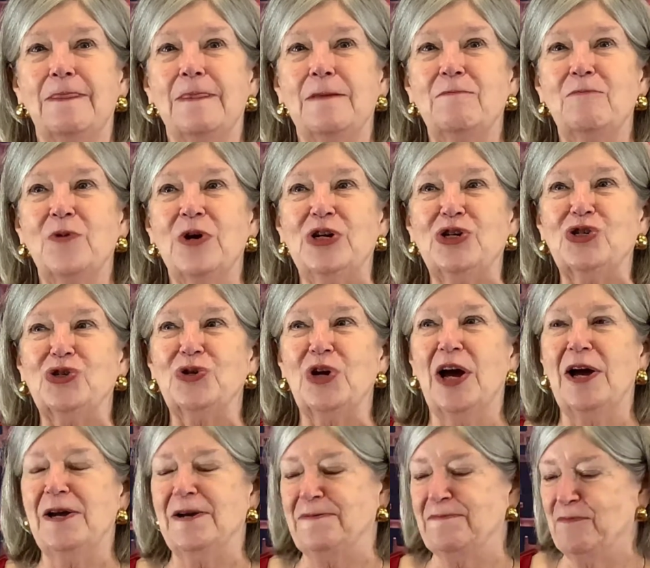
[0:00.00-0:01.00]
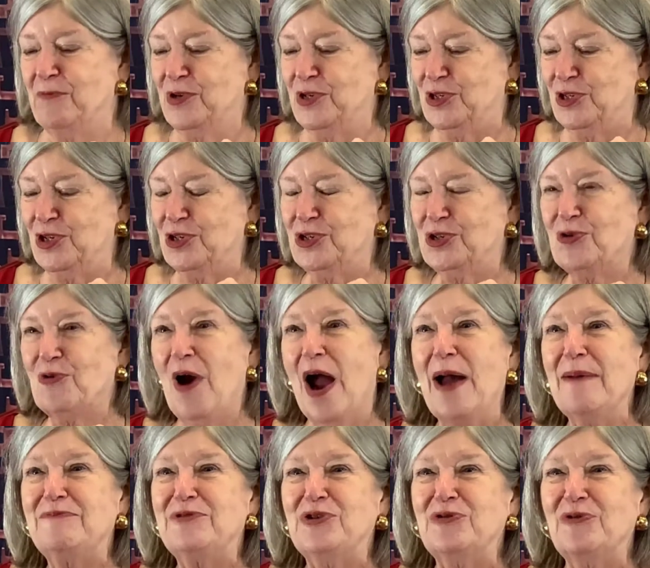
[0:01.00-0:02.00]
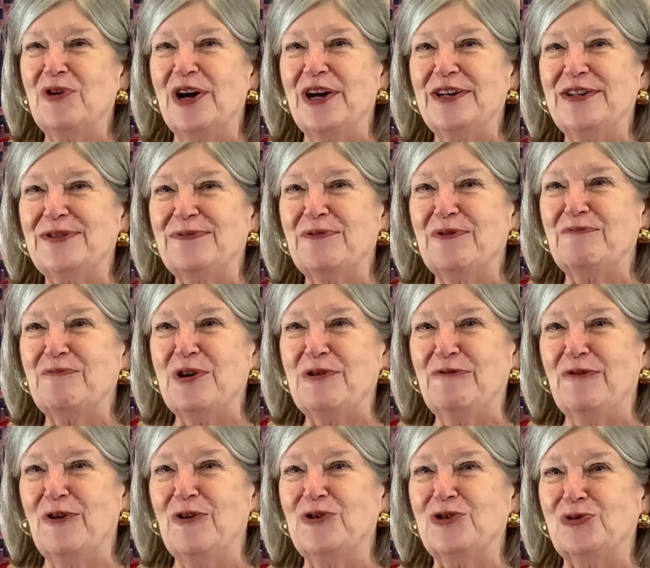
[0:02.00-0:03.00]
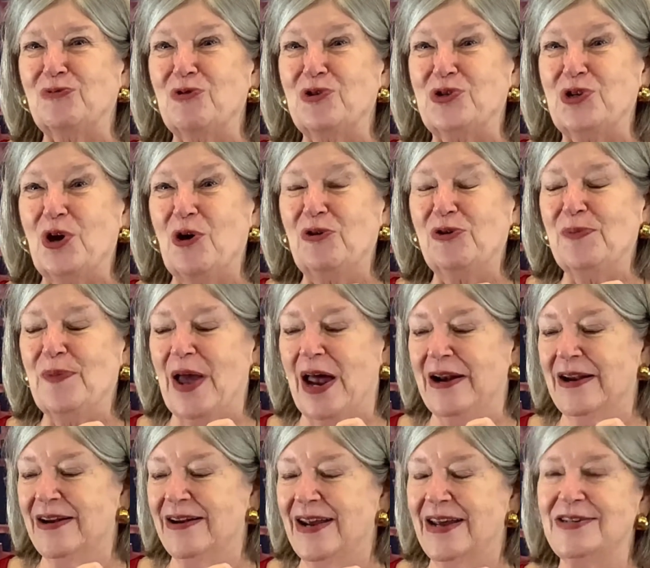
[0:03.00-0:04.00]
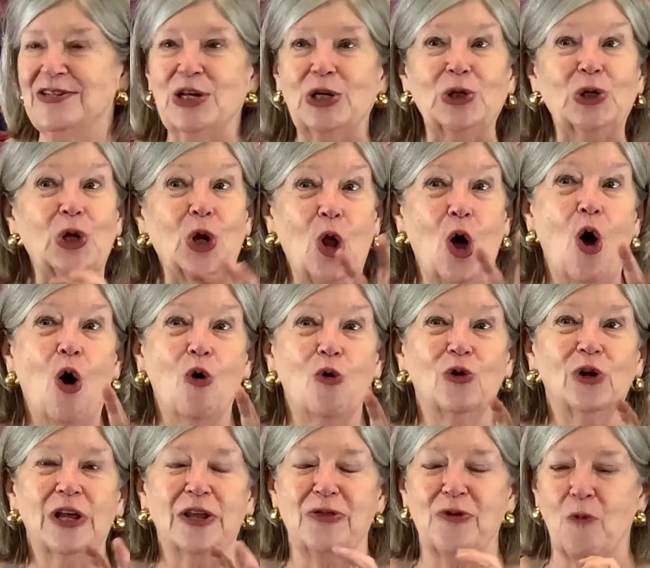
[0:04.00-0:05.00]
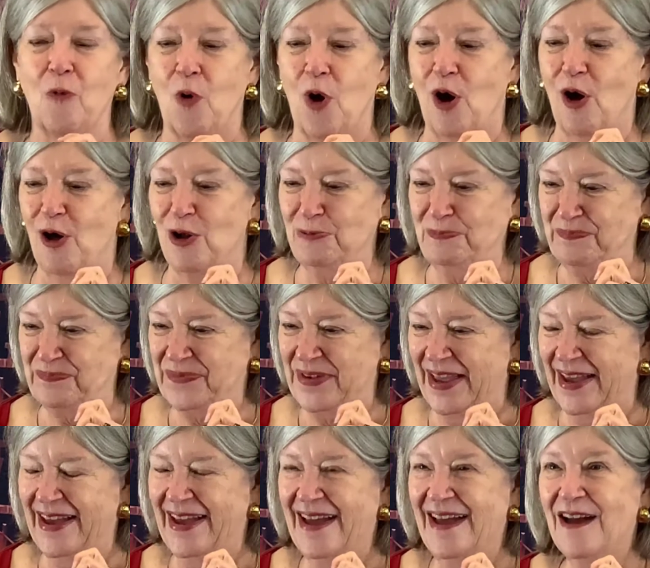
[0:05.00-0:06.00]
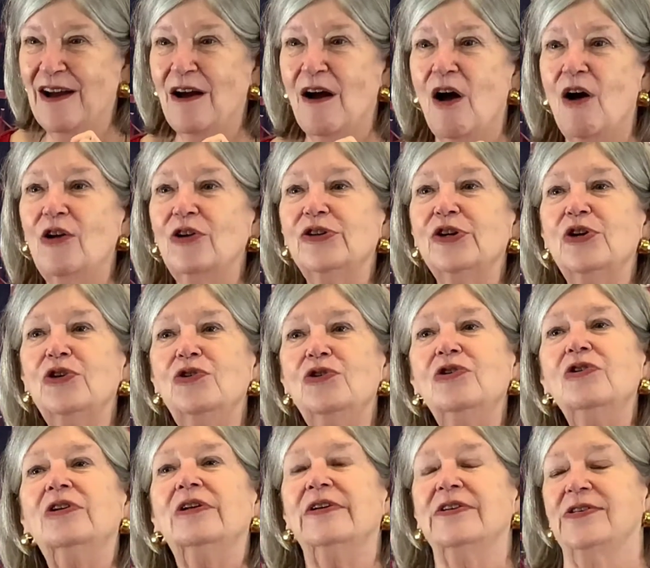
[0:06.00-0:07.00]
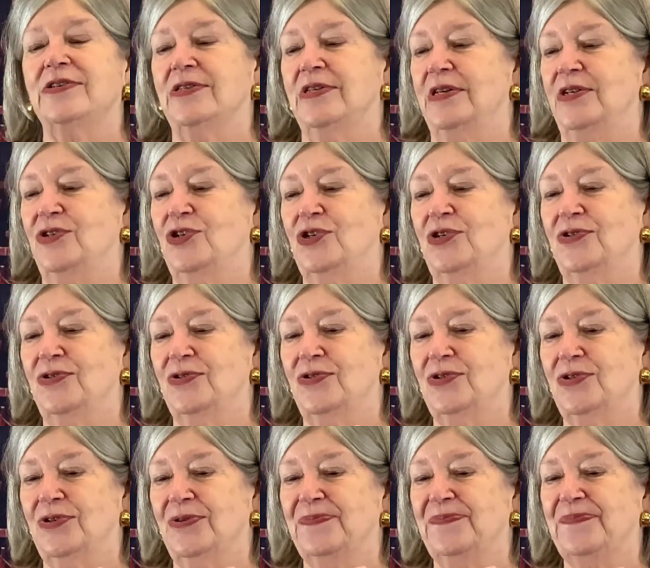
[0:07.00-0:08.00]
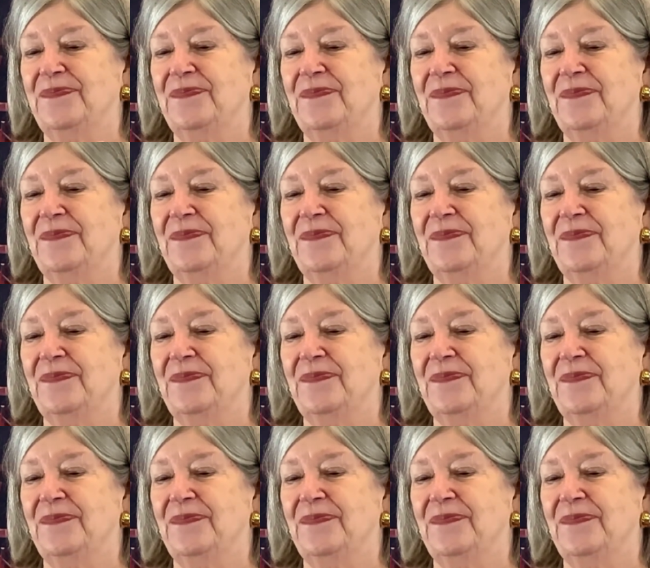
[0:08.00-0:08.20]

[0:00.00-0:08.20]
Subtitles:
which was described to us when we first were told about it as a little hole in the wall called Uglesich's.